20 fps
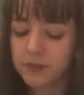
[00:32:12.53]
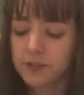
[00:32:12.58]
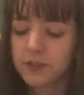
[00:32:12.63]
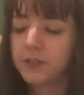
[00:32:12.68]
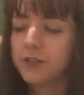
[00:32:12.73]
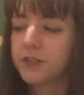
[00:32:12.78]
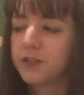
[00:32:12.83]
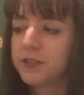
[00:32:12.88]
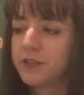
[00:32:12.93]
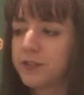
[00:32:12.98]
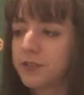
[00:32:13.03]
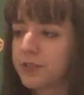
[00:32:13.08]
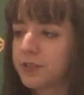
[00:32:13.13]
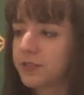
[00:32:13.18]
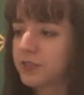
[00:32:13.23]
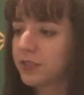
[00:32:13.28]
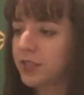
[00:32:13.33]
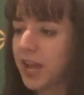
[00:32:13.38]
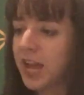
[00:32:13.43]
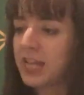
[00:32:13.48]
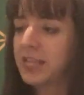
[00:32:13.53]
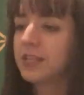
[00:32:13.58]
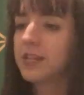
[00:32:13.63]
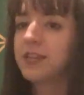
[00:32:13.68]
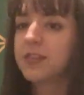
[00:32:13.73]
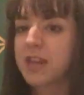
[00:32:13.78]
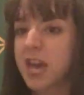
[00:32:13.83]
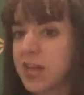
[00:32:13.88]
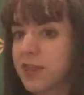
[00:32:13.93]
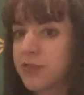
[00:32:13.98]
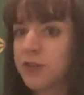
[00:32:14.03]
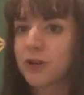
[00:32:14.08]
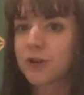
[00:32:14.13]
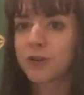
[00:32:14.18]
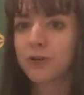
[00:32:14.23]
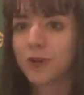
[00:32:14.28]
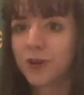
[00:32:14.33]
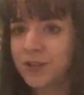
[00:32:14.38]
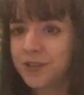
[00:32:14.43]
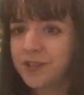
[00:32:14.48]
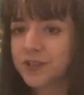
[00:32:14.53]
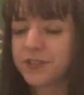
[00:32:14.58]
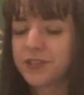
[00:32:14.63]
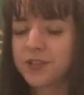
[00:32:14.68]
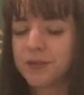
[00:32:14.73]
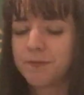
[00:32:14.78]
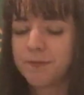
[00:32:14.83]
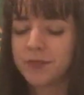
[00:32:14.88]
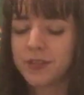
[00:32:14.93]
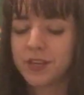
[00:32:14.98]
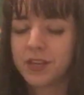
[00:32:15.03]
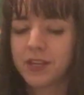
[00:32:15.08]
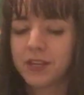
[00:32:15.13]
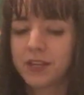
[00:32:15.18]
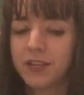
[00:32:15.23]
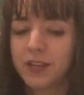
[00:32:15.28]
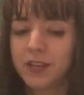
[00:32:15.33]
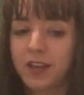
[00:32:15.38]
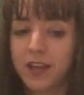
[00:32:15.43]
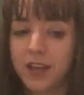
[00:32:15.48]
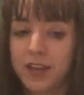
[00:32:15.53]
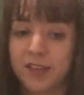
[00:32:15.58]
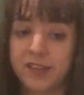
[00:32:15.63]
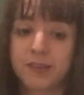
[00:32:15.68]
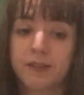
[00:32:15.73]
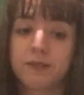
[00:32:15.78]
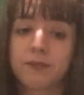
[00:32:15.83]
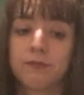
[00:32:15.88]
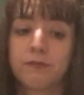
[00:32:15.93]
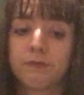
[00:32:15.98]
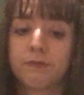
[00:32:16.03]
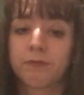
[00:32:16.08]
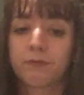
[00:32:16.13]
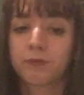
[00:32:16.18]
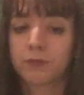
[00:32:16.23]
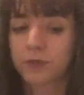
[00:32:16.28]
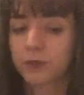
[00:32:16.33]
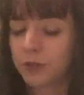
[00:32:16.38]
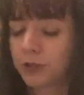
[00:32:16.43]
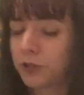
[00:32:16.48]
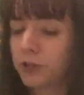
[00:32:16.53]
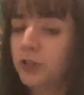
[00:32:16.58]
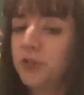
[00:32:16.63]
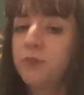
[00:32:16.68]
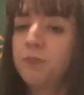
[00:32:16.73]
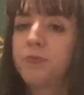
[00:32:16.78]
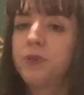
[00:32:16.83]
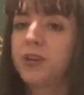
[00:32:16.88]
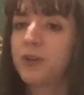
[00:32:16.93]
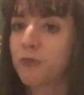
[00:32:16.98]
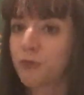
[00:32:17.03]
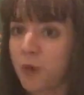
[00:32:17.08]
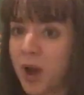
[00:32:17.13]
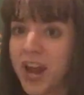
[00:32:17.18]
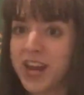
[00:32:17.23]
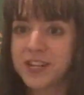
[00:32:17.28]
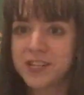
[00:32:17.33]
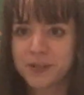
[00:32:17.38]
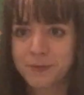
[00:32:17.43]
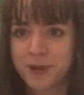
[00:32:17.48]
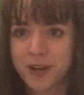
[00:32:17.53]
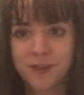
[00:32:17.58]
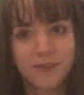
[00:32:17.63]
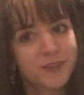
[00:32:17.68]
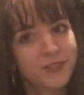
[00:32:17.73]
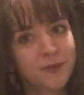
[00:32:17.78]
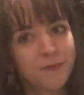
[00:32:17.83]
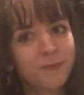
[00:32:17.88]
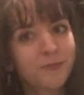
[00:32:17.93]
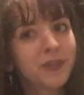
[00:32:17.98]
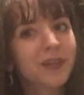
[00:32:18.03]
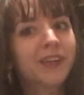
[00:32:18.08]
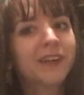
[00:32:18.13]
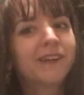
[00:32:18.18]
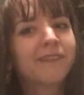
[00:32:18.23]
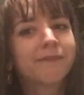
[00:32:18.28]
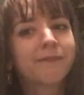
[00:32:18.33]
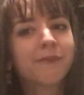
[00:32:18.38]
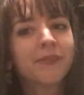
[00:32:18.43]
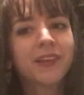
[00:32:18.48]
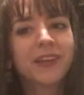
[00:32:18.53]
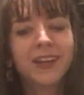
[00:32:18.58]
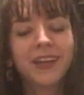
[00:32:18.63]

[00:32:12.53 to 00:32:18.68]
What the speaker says: is likely that they're onto something and could be right about something.